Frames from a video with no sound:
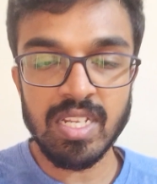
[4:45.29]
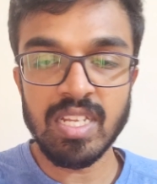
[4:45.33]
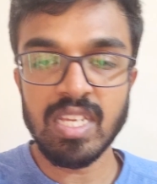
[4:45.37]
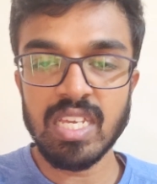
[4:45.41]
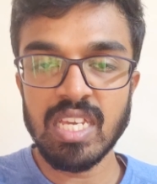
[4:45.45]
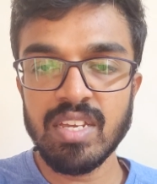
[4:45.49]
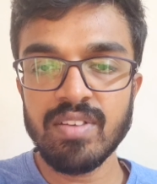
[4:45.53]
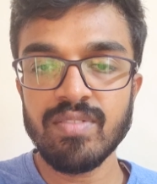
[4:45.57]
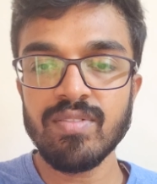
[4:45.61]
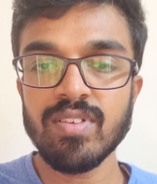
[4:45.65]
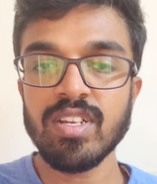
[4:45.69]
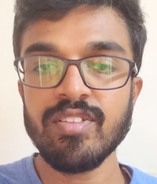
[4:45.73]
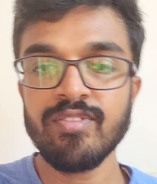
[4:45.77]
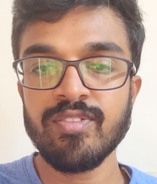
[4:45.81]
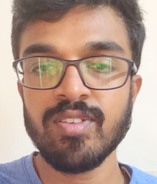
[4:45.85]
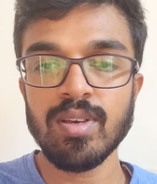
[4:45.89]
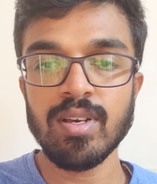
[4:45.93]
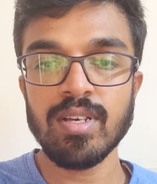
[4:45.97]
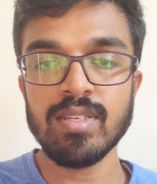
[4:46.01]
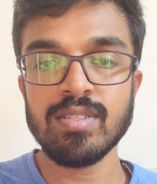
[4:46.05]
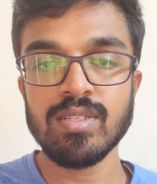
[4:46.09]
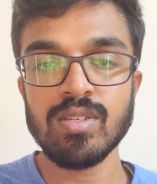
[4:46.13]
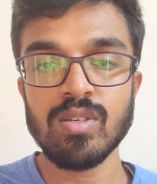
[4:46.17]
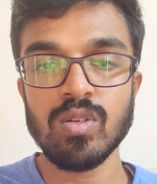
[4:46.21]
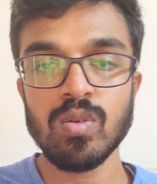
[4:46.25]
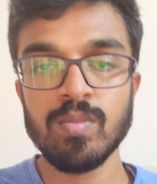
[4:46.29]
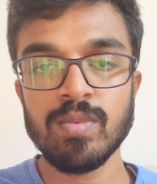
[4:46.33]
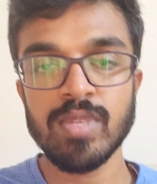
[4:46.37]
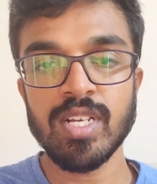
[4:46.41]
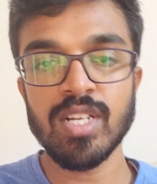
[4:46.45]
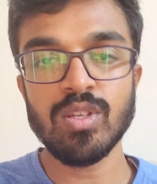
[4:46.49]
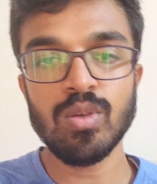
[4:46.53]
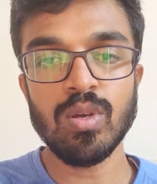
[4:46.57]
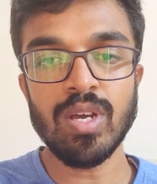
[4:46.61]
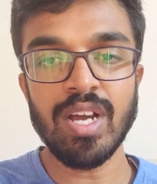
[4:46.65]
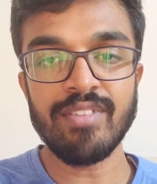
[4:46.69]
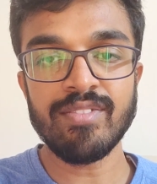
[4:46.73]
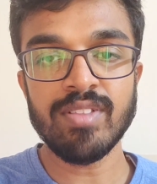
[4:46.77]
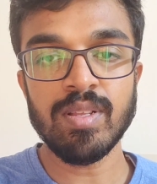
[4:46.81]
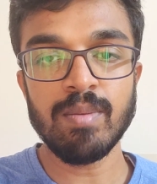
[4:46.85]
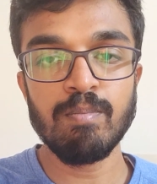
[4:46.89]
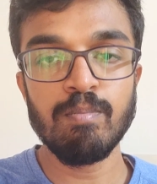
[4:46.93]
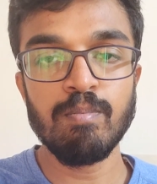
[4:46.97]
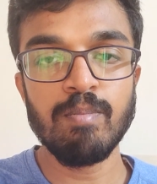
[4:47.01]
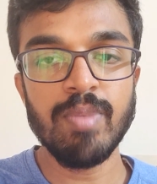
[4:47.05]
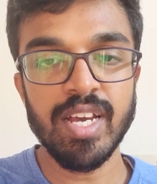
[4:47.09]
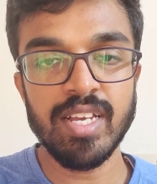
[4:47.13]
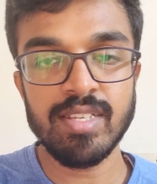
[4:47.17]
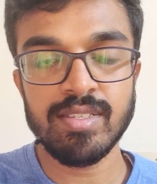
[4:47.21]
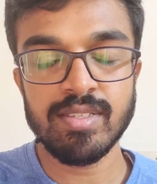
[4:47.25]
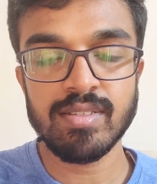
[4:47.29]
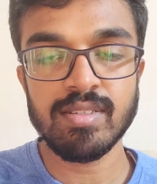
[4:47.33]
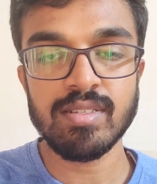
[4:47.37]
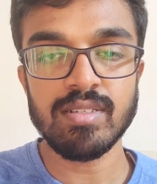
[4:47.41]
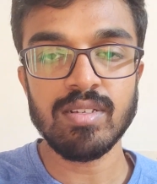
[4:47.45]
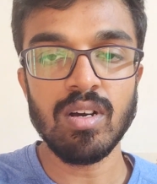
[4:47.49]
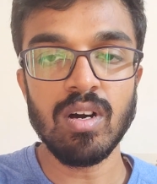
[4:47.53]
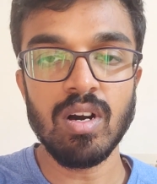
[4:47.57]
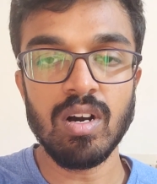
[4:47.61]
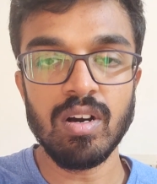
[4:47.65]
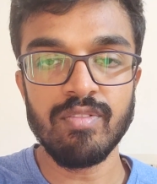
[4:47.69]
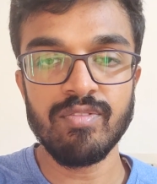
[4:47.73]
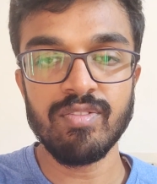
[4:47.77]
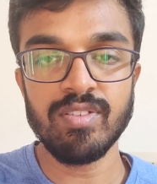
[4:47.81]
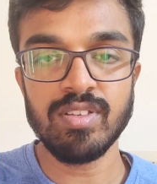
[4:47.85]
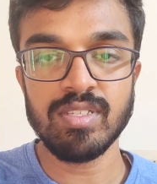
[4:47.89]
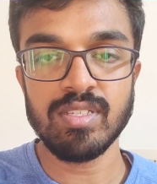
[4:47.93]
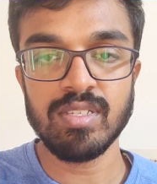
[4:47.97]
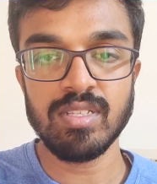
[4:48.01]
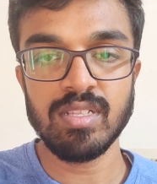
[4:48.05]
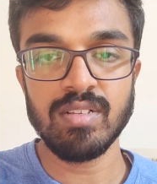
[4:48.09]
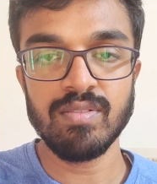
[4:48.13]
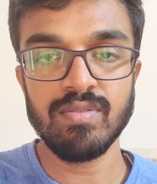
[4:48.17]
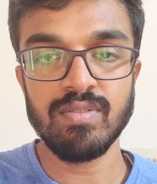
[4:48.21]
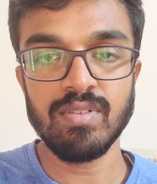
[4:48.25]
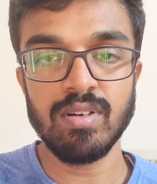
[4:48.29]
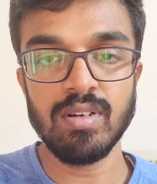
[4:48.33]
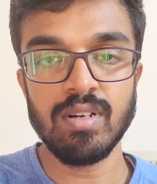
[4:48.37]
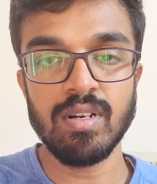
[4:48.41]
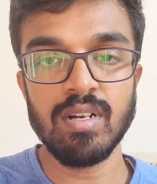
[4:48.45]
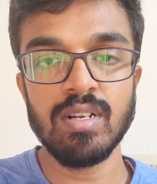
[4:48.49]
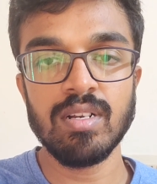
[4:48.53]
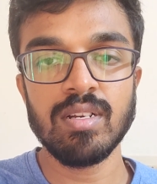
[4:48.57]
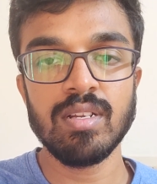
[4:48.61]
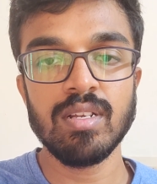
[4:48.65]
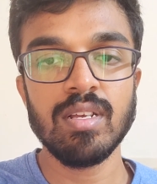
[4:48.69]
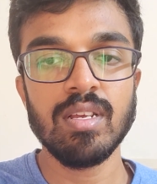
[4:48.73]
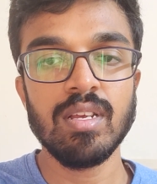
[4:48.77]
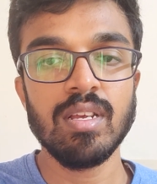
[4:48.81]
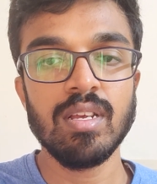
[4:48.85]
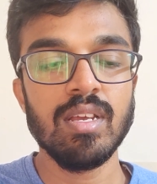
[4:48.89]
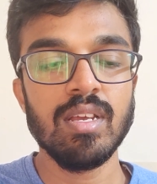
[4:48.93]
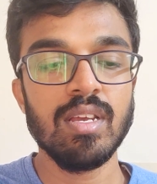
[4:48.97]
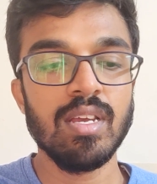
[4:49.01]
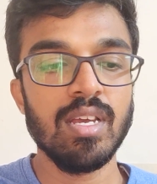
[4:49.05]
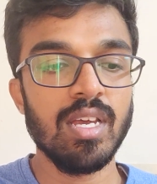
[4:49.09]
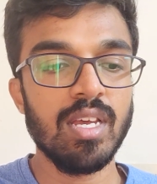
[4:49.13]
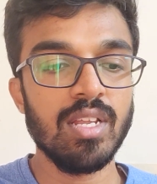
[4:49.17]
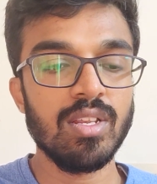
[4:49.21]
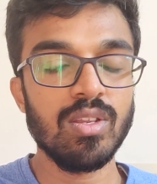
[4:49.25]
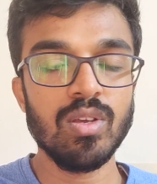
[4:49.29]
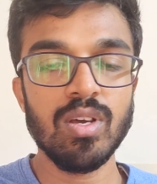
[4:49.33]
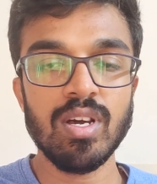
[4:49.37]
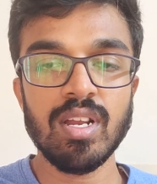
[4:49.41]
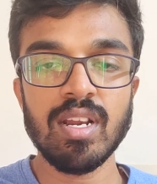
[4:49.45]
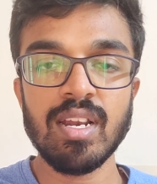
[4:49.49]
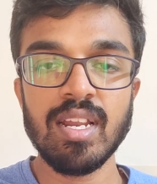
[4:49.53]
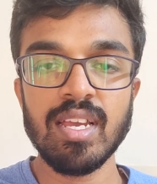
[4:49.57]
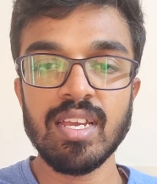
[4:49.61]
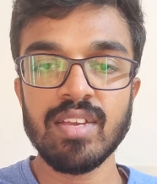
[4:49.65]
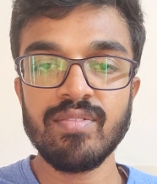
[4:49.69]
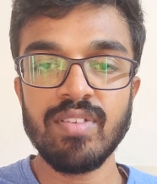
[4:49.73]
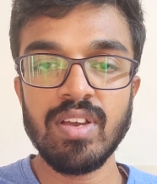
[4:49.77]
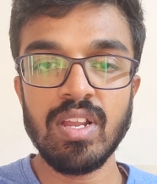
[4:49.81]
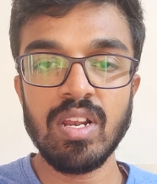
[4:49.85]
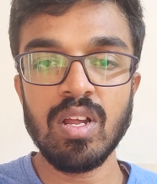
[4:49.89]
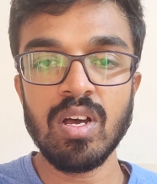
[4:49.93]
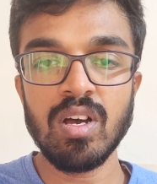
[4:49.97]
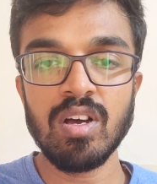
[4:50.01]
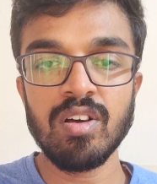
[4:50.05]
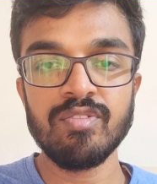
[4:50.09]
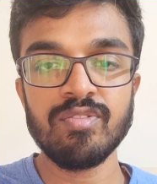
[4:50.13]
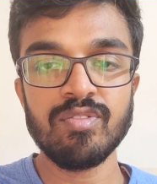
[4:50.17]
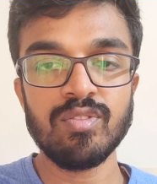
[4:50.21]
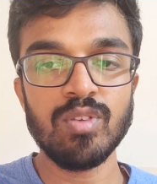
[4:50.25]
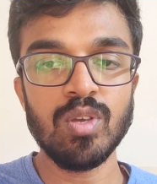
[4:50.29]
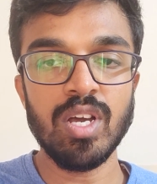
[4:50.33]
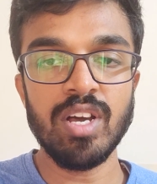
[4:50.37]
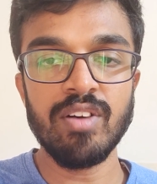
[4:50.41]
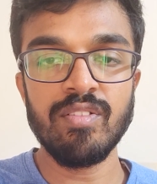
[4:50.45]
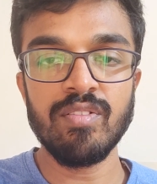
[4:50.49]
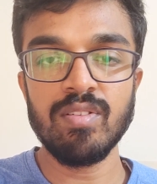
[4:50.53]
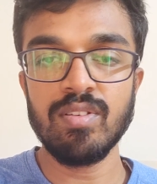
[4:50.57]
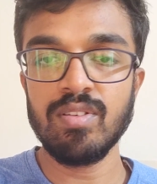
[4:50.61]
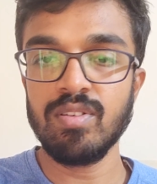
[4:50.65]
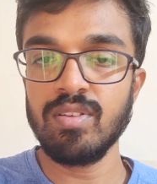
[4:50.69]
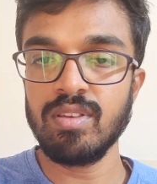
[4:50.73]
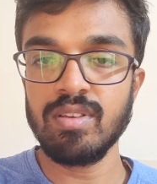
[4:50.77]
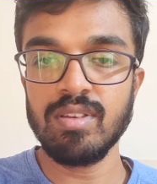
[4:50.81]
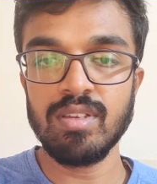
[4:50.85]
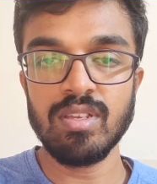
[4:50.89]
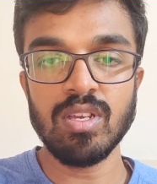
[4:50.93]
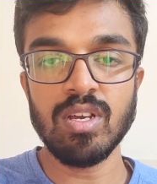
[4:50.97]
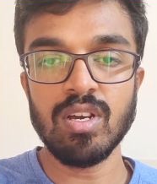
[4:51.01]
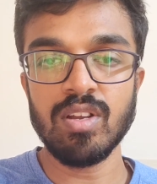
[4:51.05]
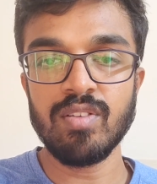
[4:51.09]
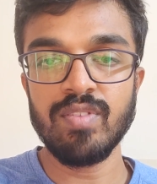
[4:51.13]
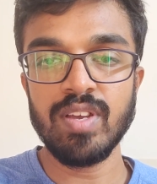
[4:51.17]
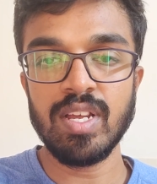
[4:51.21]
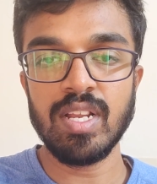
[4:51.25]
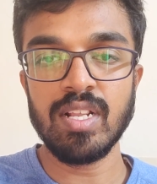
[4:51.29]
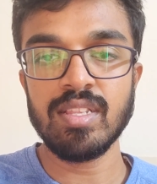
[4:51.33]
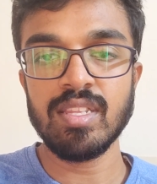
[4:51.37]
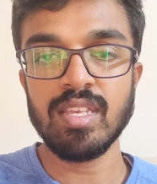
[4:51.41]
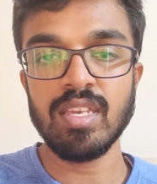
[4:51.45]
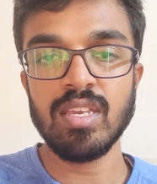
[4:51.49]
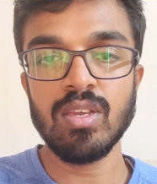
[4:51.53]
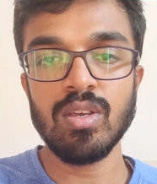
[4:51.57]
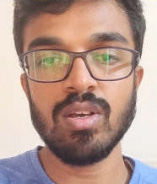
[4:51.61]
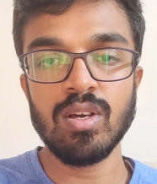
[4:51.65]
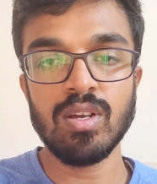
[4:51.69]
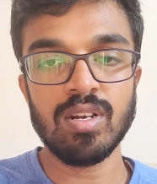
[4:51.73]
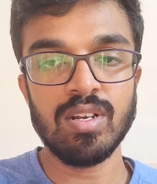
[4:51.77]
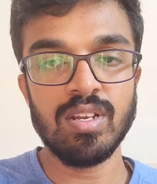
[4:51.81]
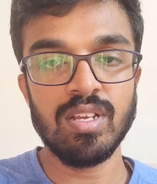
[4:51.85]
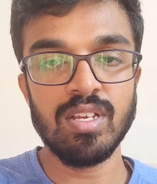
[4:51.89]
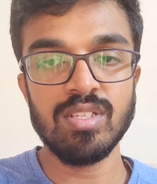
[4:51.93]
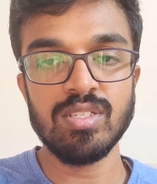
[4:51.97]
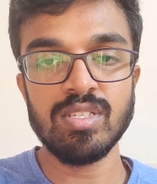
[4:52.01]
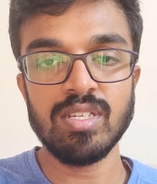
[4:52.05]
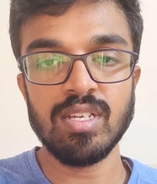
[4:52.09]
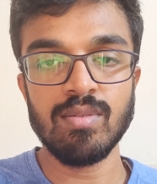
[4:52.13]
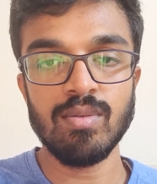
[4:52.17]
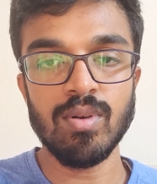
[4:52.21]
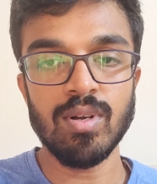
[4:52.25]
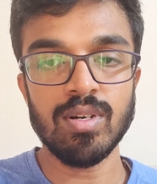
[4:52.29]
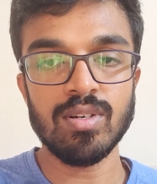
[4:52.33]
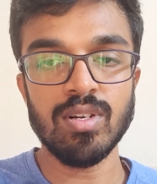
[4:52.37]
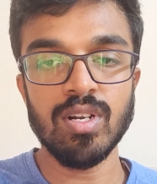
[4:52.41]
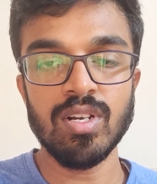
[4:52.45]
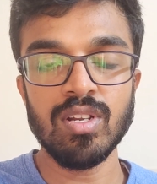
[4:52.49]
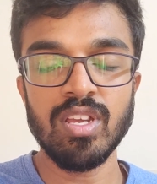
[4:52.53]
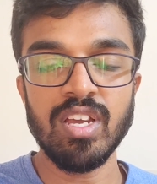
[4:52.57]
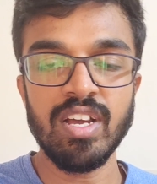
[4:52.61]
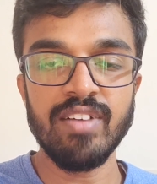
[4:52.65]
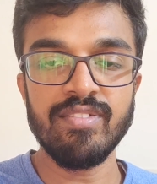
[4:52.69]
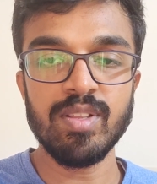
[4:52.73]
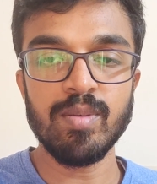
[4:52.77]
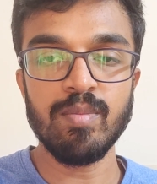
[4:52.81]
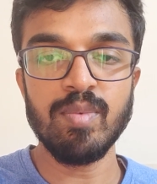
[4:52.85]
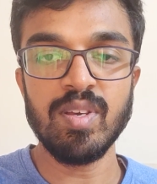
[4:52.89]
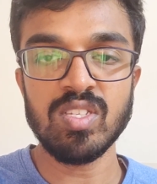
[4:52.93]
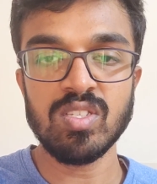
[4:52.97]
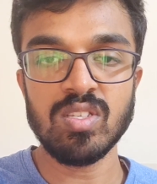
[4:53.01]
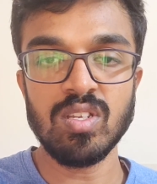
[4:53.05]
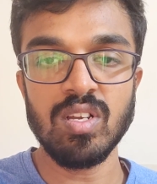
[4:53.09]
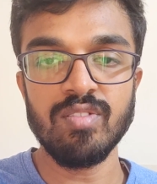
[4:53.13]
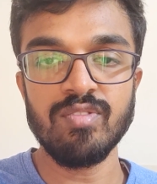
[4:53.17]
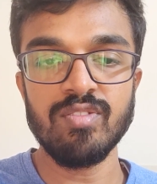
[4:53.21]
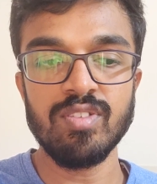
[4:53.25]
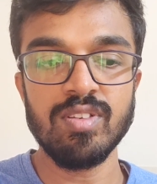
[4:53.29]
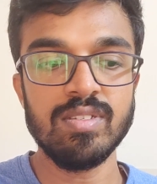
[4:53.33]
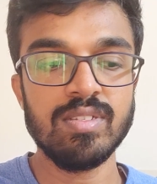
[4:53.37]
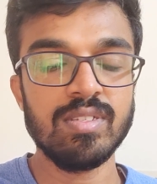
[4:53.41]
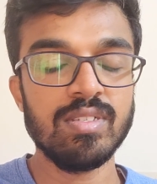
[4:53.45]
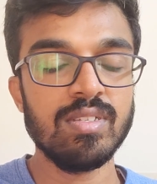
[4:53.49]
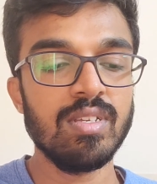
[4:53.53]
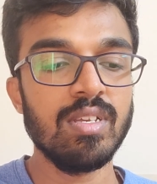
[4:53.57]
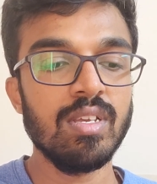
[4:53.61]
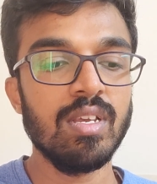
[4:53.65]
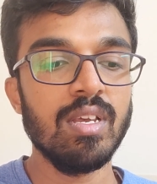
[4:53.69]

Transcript: Even if you assume that you have the best office in the world and you are like well off, you're wealthy, you're rich and whatnot, you have the best office,